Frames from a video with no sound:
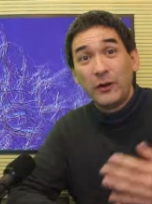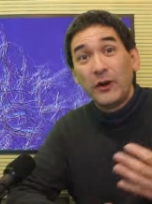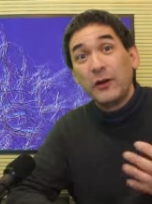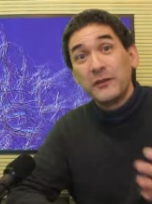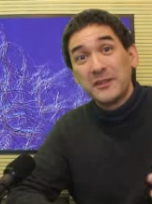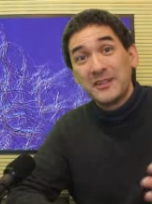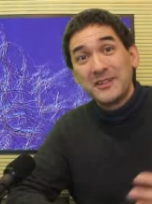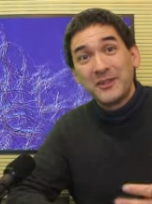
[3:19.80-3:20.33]

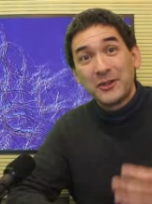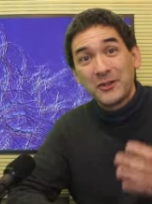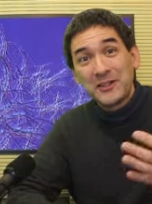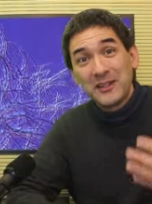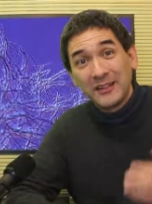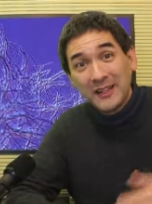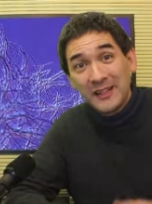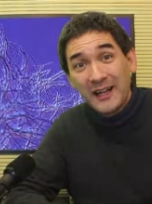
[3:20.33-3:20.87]
obviously they are
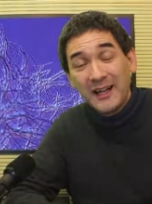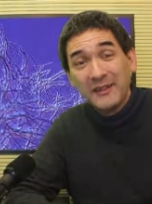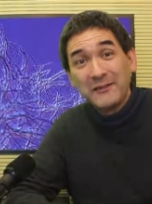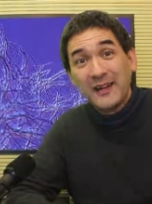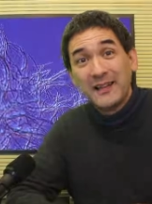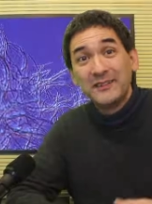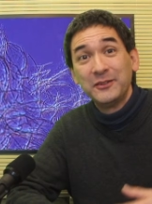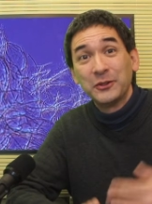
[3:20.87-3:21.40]
still alive.
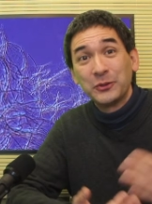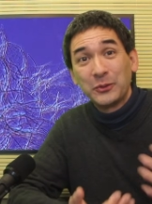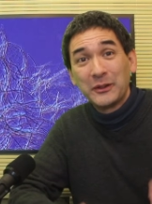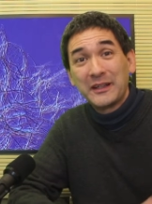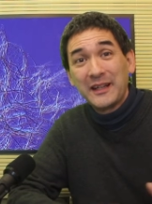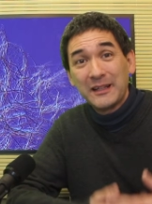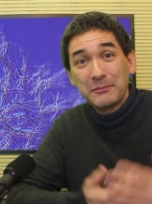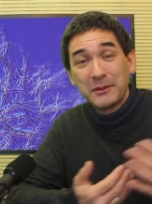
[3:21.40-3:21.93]
And not
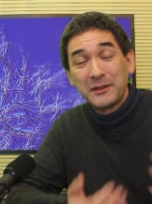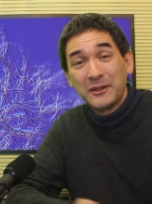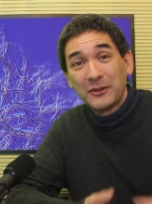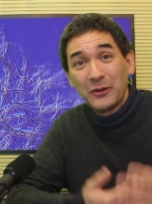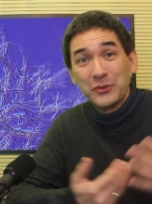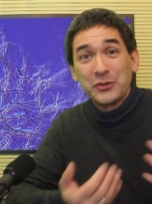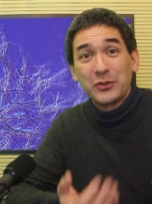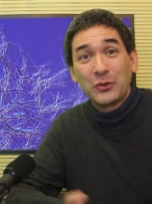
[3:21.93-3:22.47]
only that, but they're
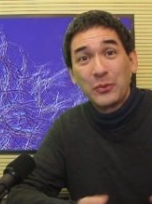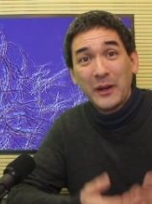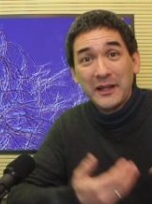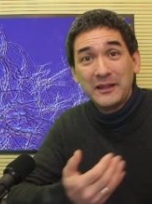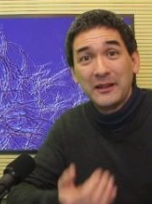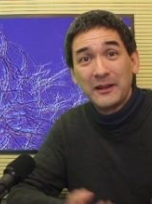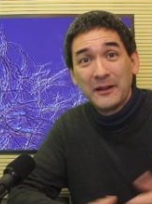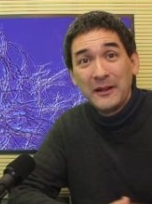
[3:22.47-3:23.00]
also
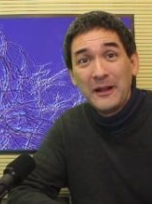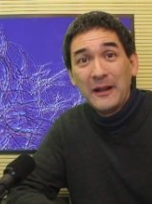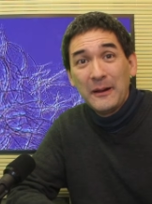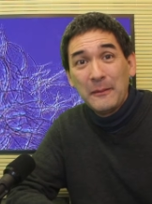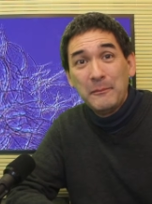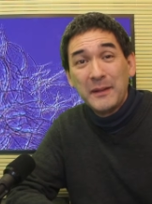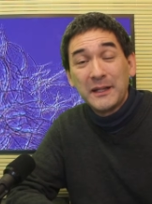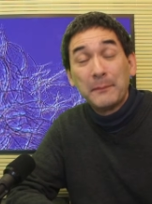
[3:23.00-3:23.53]
quite
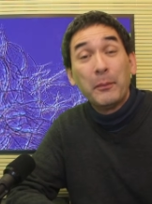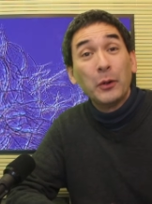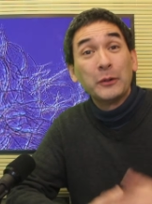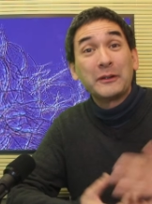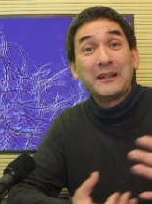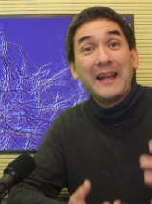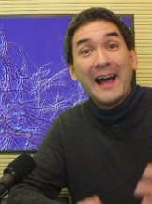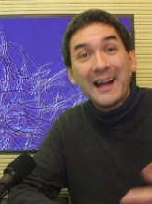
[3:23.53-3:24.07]

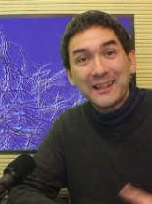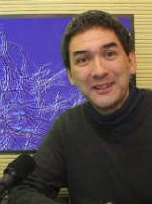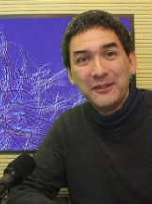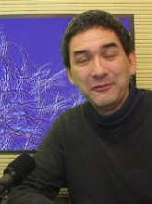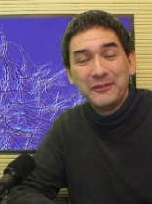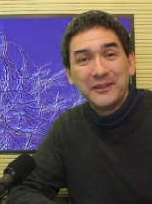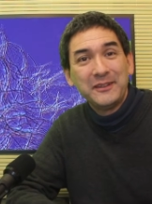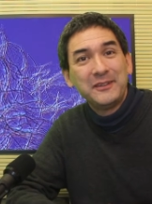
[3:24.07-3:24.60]
metabolically
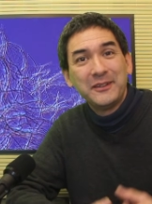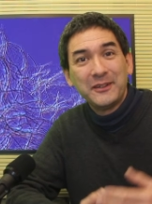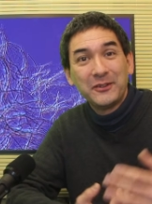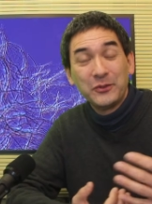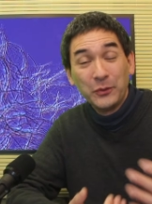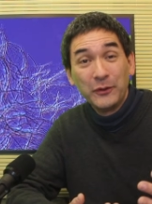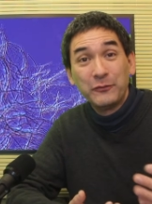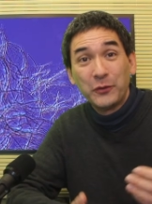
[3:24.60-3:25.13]
active, and they're
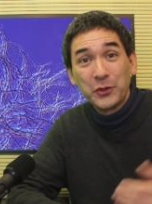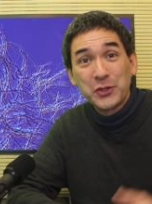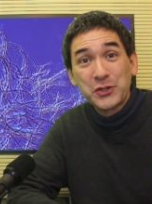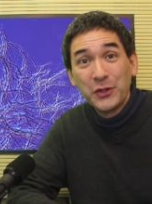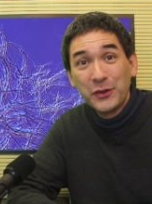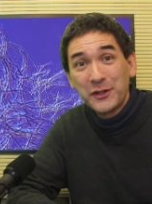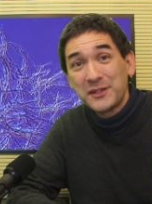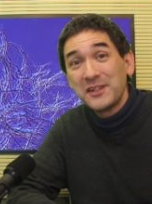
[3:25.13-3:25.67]
doing
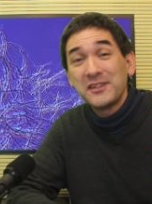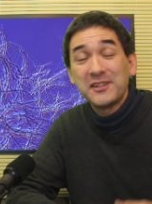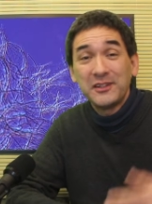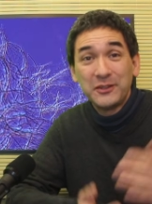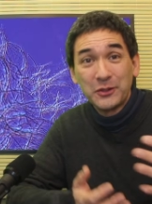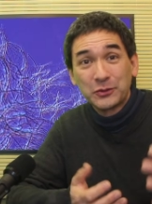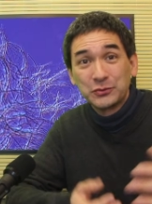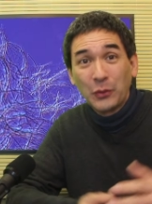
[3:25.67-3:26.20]
photosynthesis and
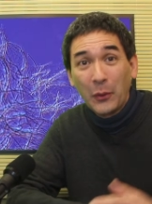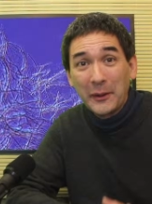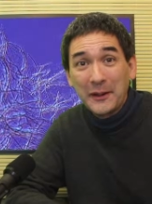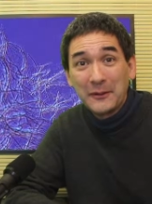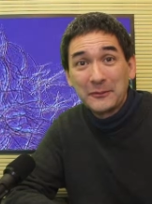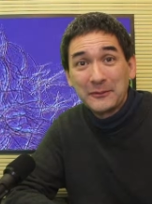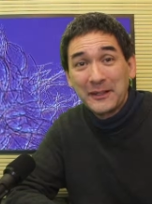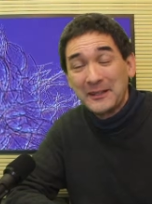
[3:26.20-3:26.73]
they're growing,
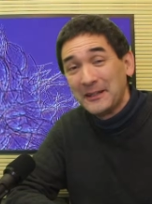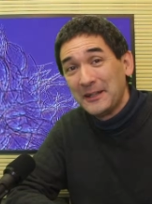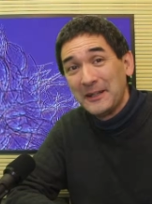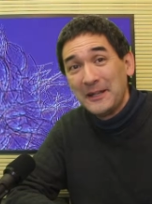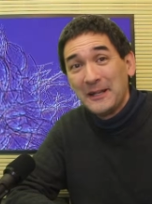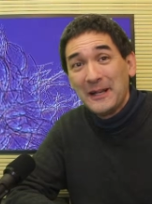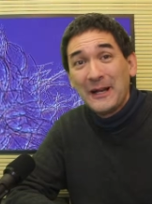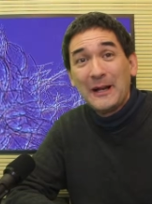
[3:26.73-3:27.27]
right?
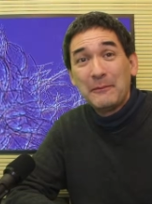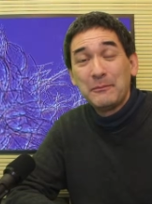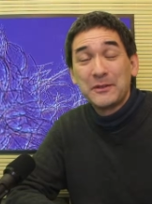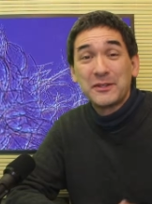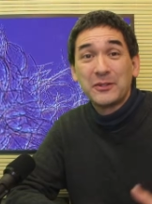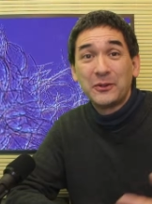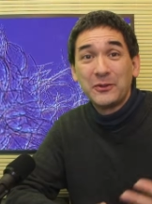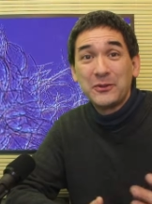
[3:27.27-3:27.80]

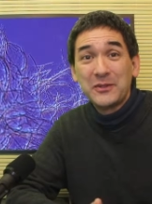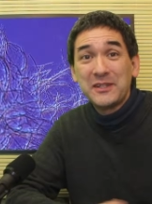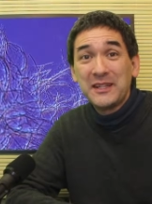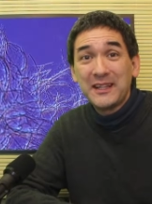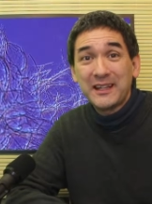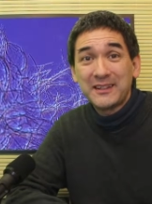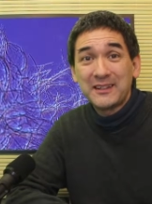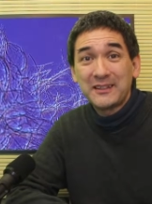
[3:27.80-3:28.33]
So you see
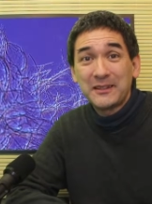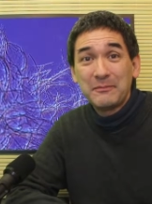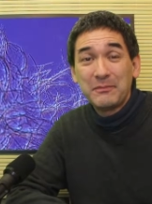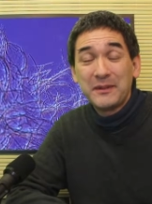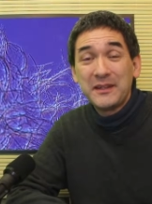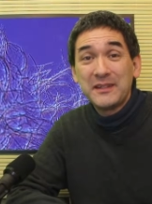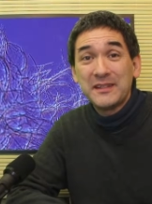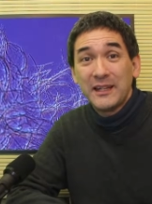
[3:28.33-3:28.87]
that
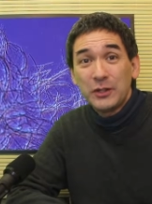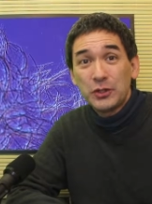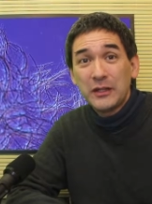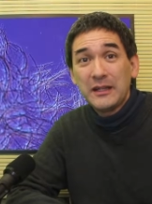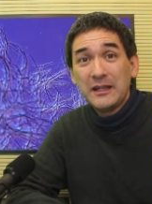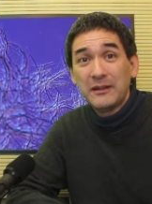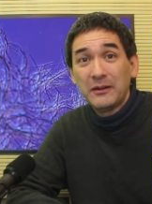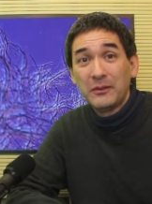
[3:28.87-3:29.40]

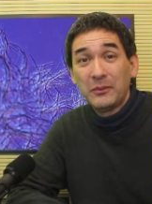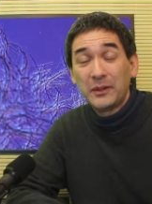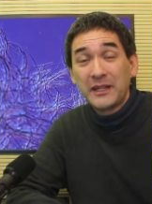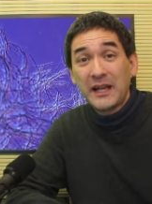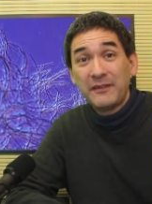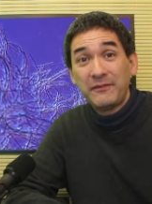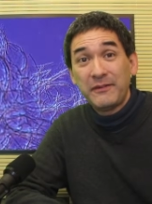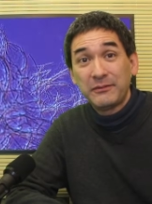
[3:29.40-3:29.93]
essentially what
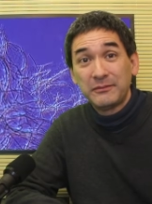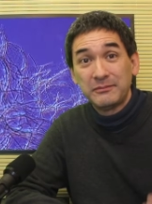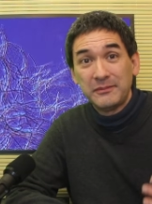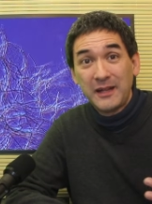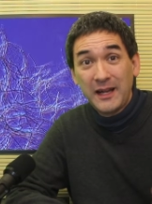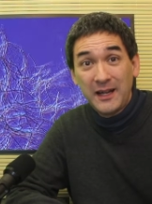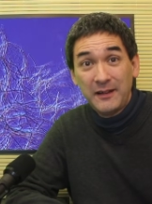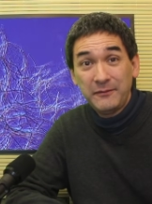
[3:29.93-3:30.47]
I
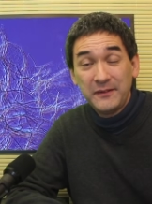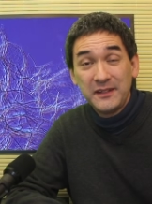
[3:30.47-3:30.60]
have